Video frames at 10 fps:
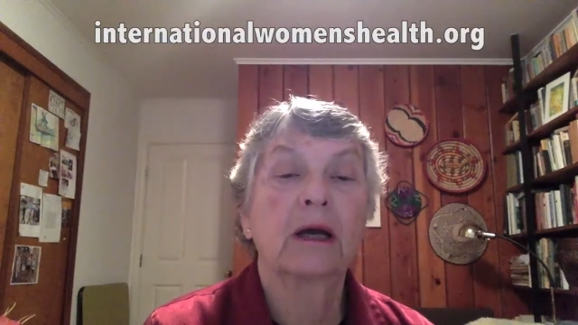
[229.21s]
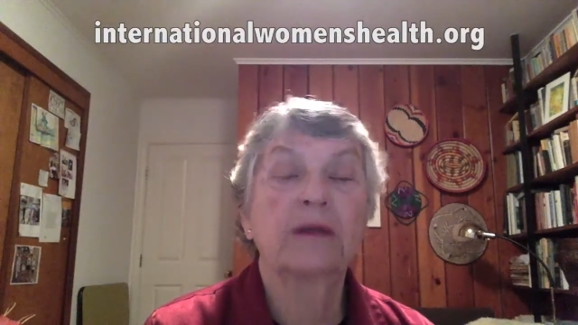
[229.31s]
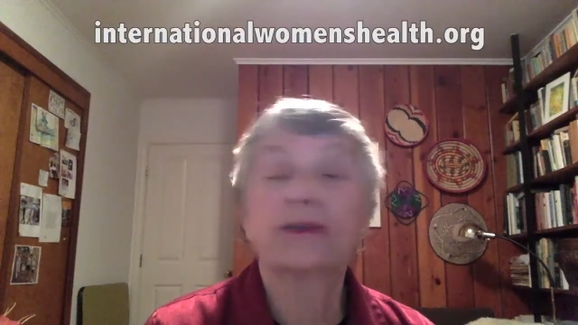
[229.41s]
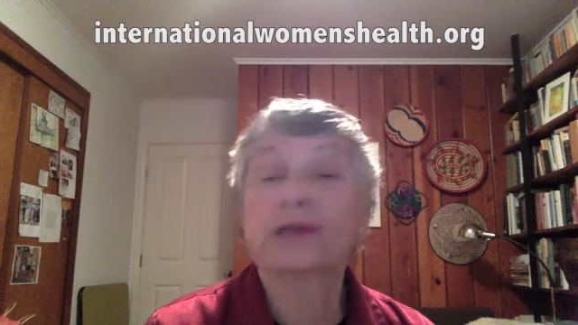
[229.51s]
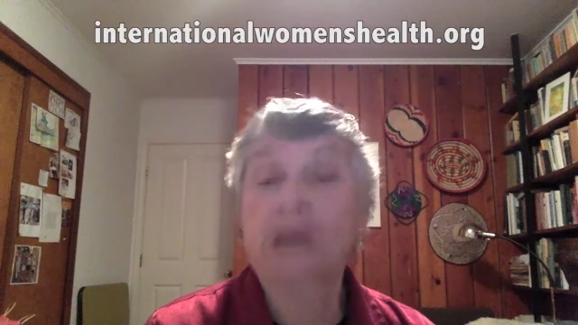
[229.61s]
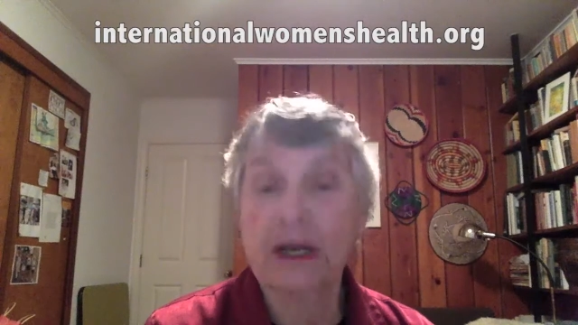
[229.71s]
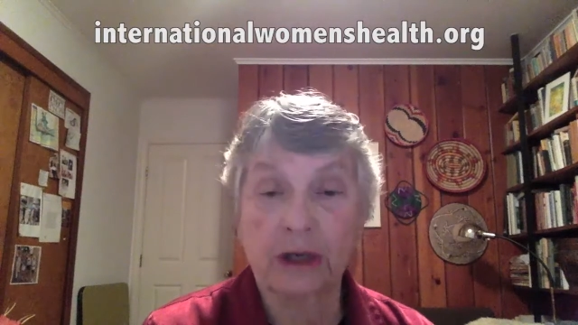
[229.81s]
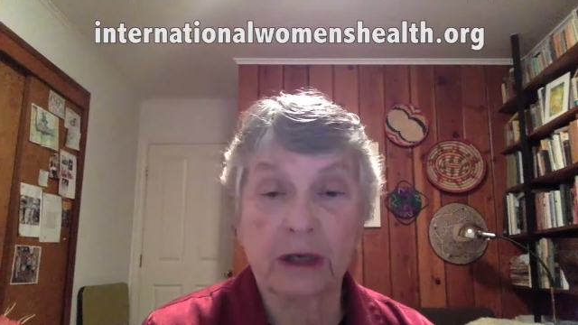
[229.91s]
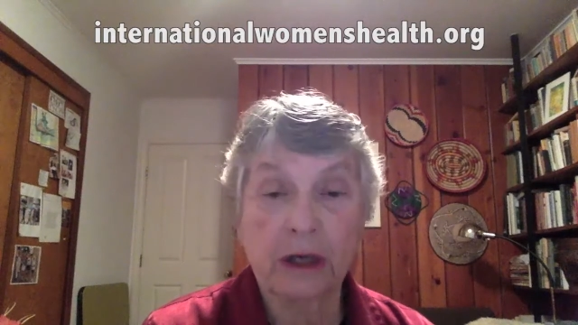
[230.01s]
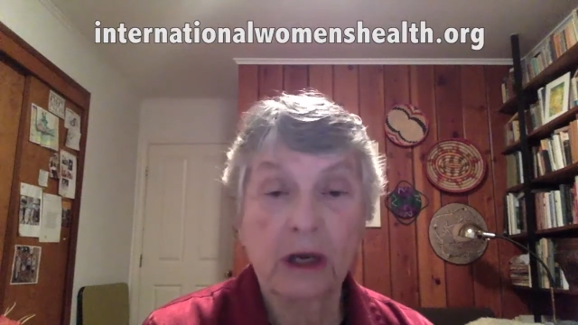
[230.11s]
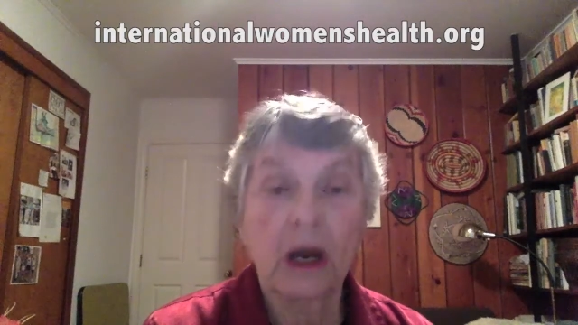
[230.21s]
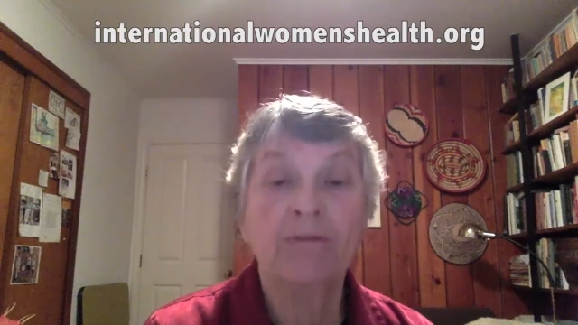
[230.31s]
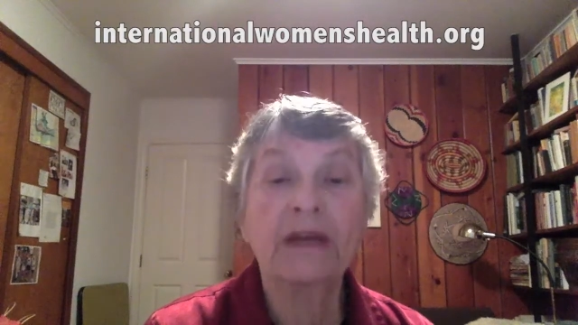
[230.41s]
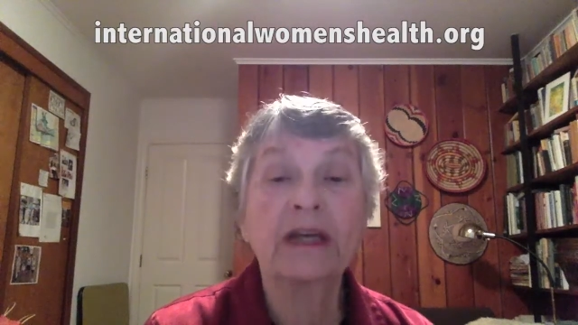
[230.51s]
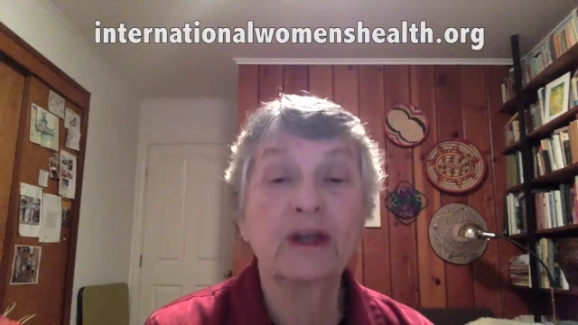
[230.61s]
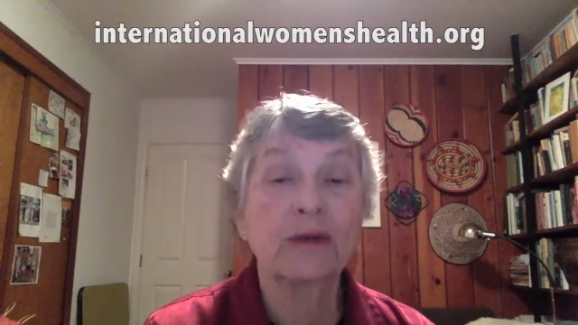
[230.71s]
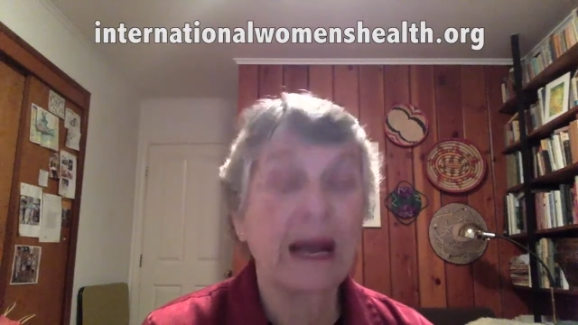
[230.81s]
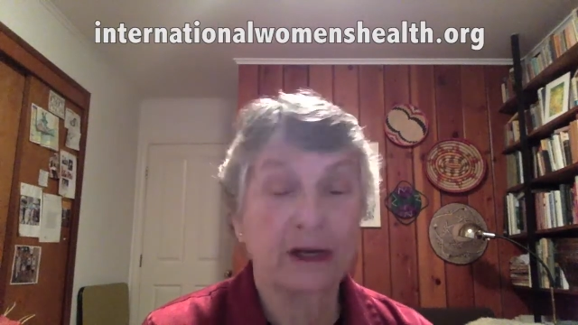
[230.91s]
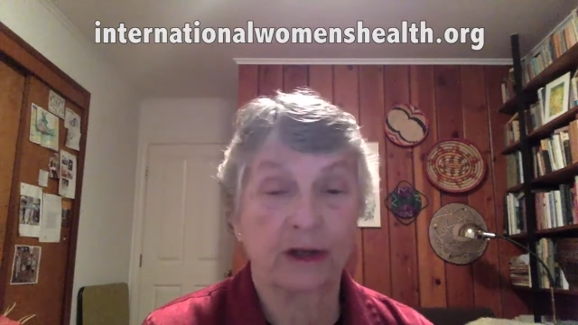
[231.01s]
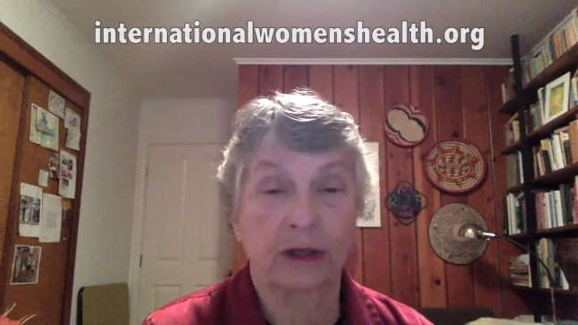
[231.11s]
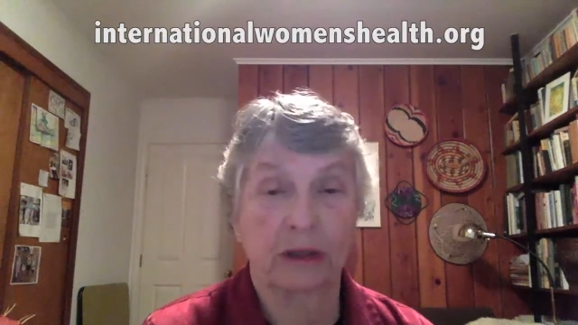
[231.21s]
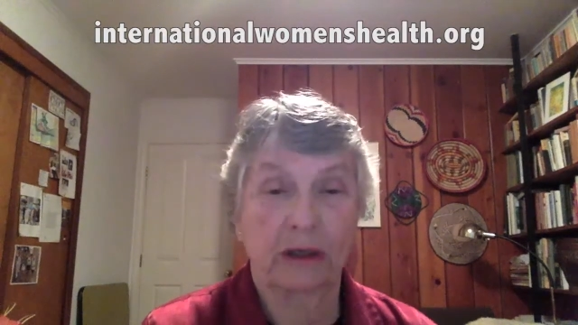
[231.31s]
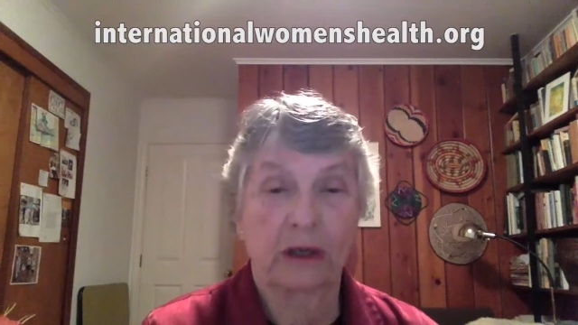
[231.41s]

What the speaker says: discussion of interaction,